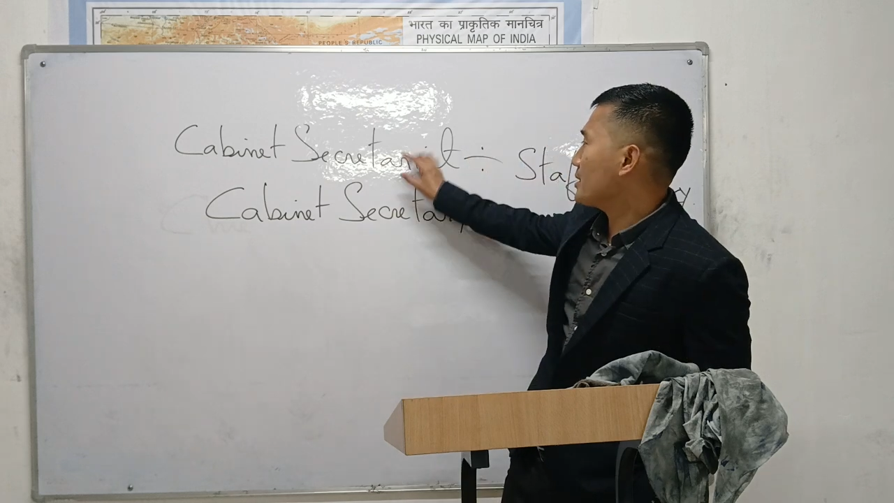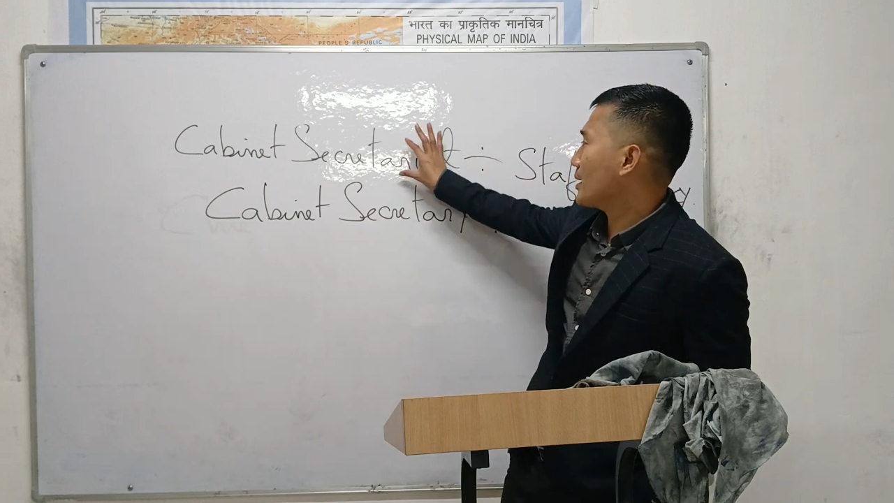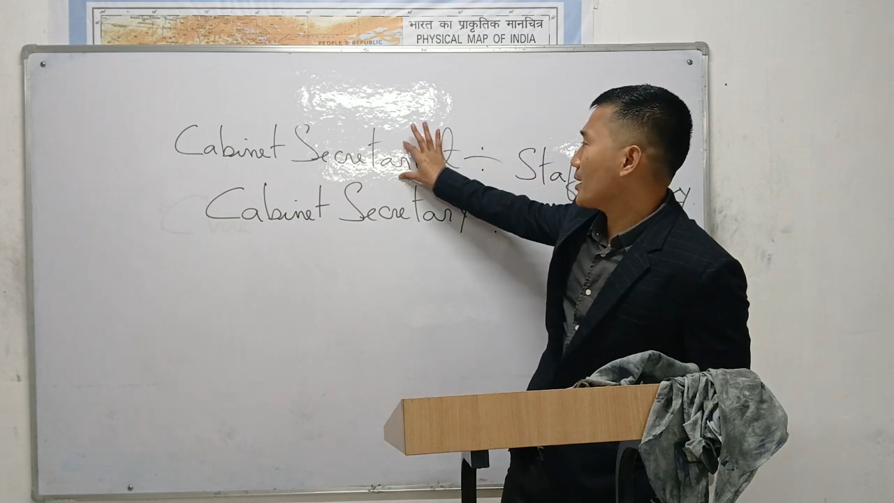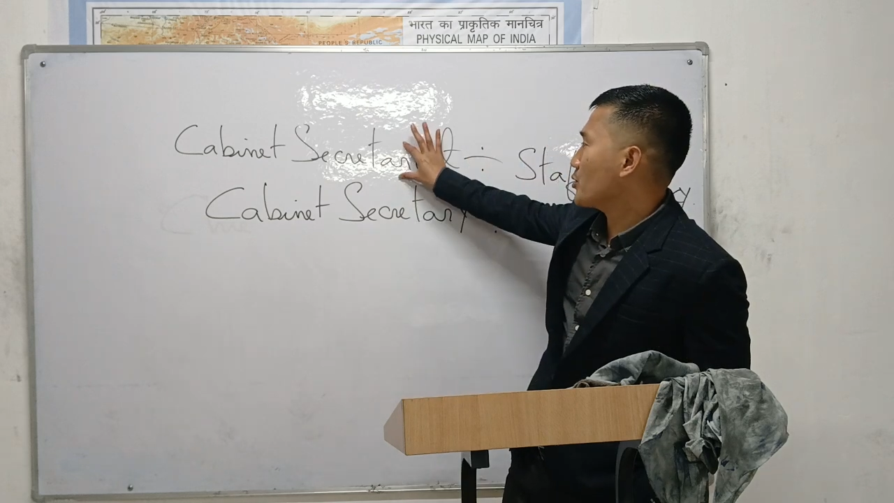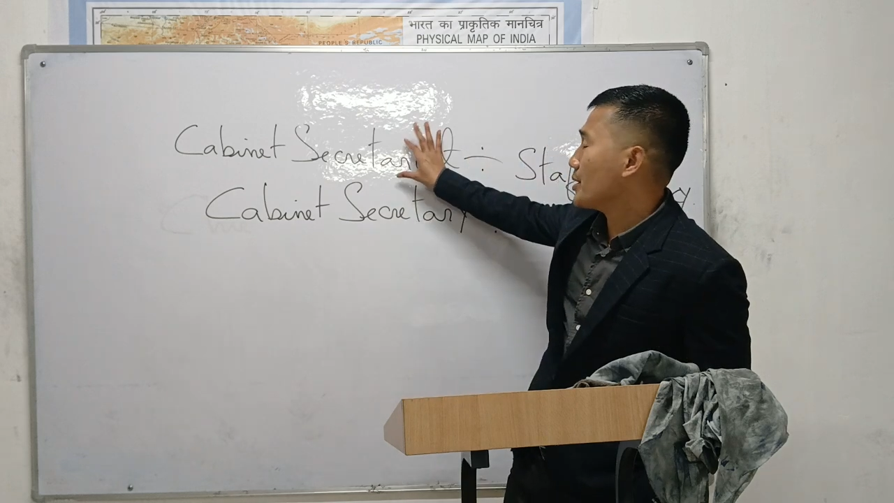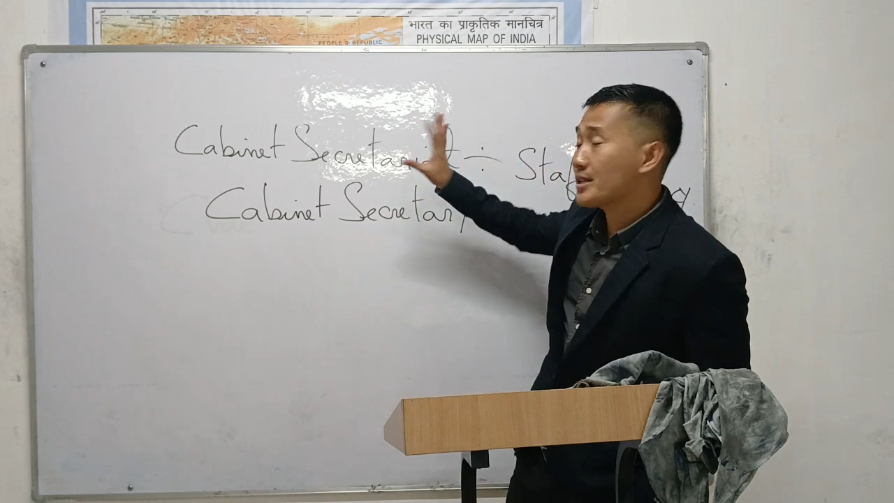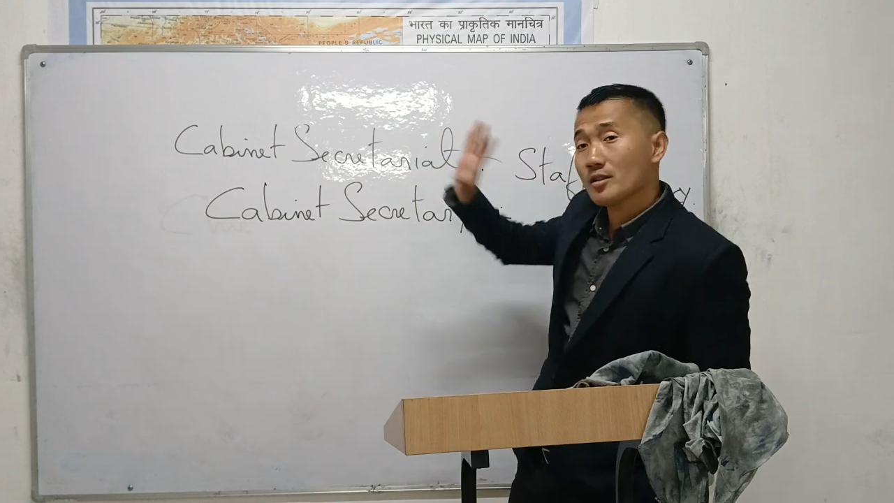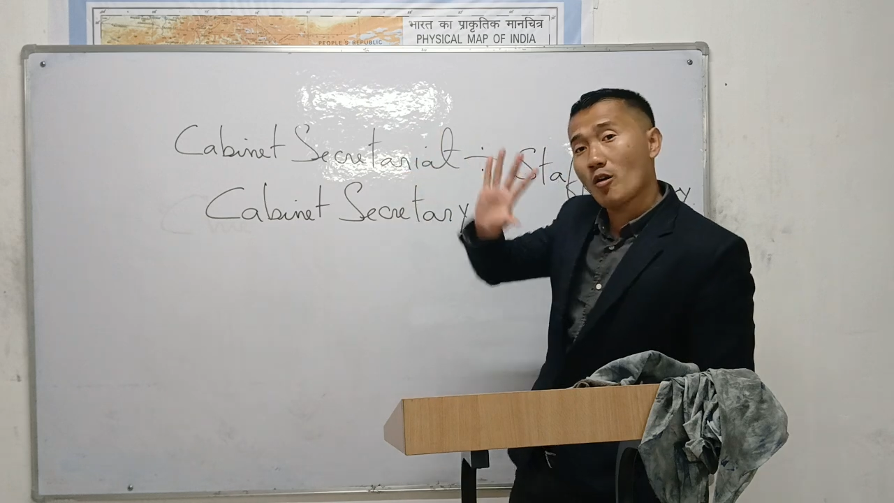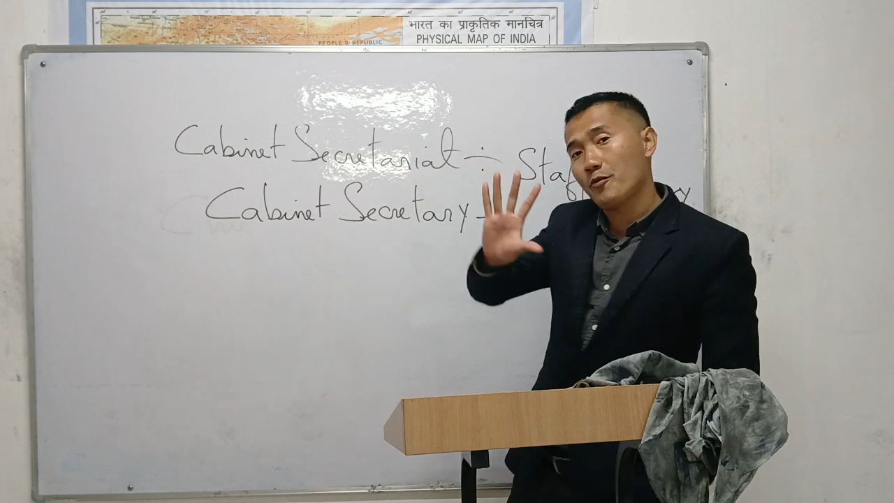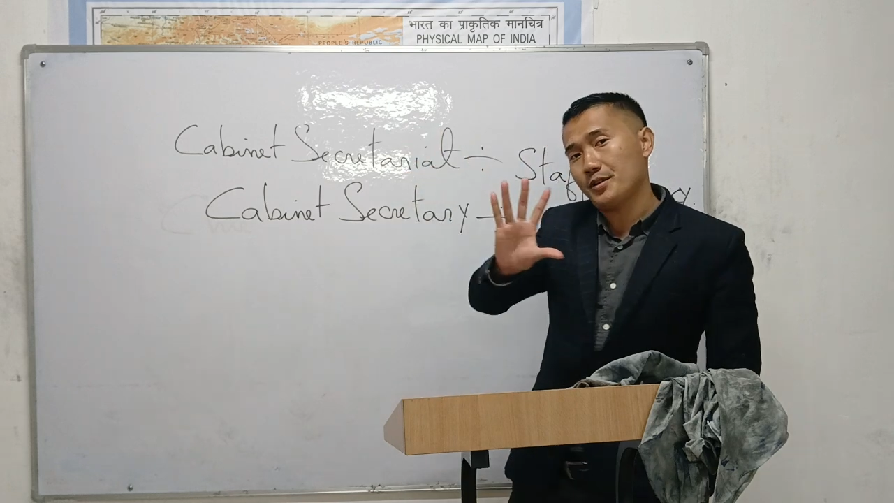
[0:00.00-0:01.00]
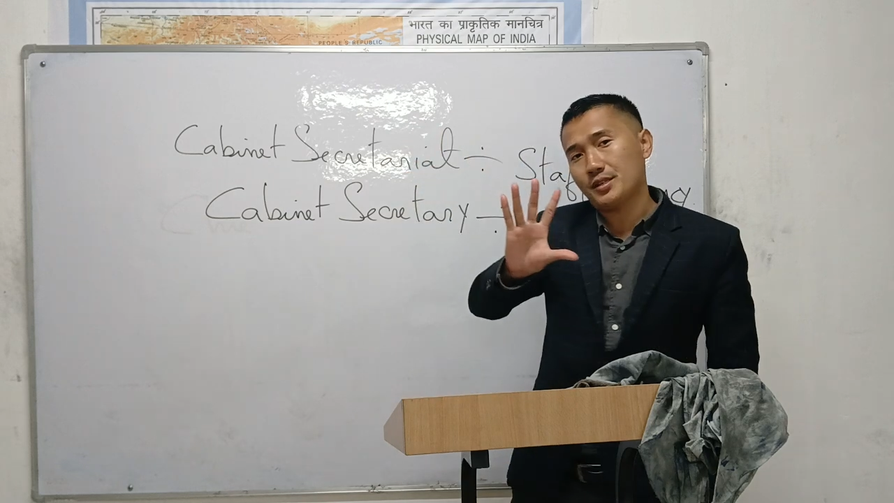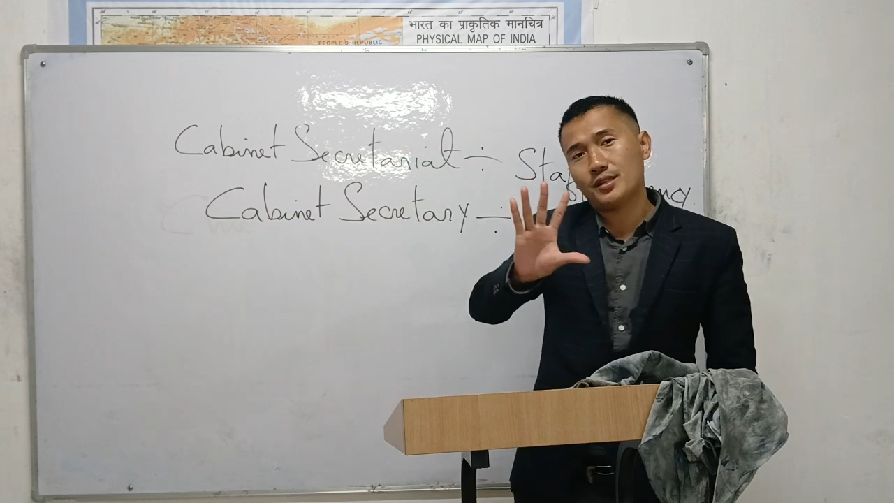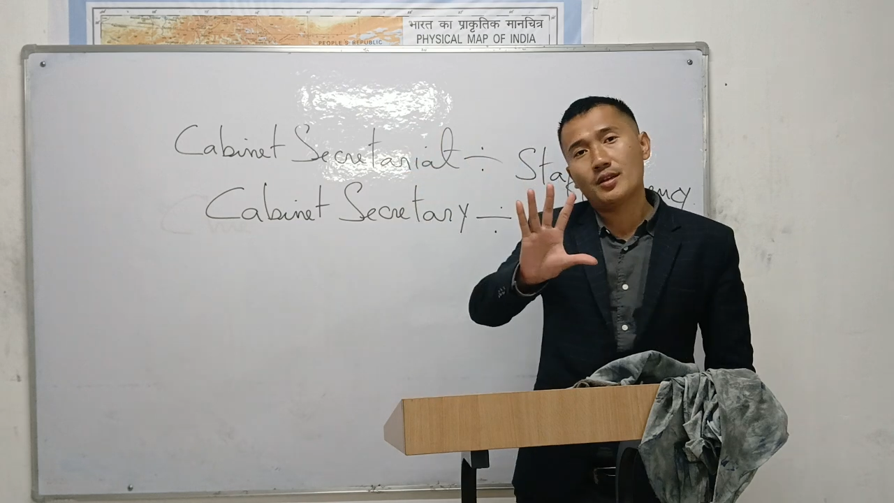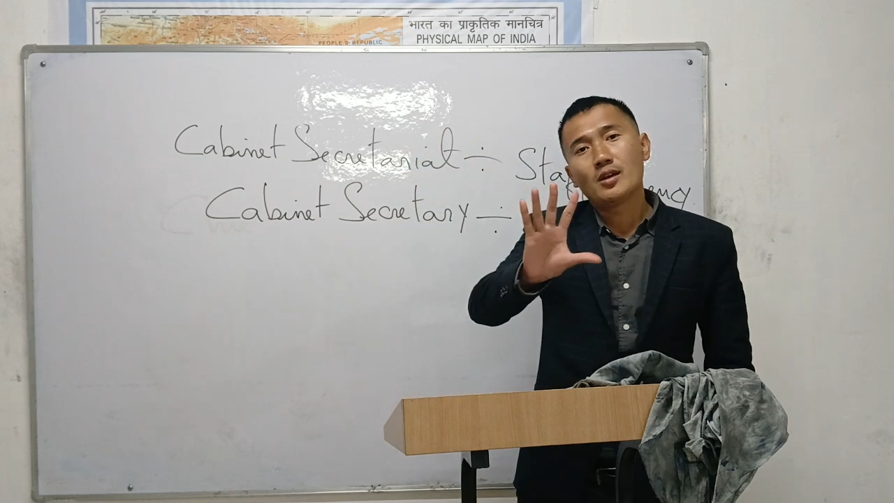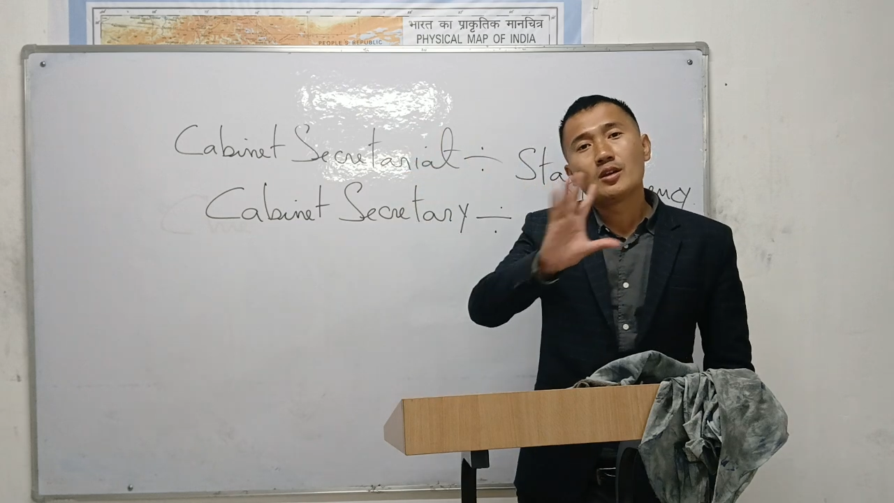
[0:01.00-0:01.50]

Secretary, it's an office.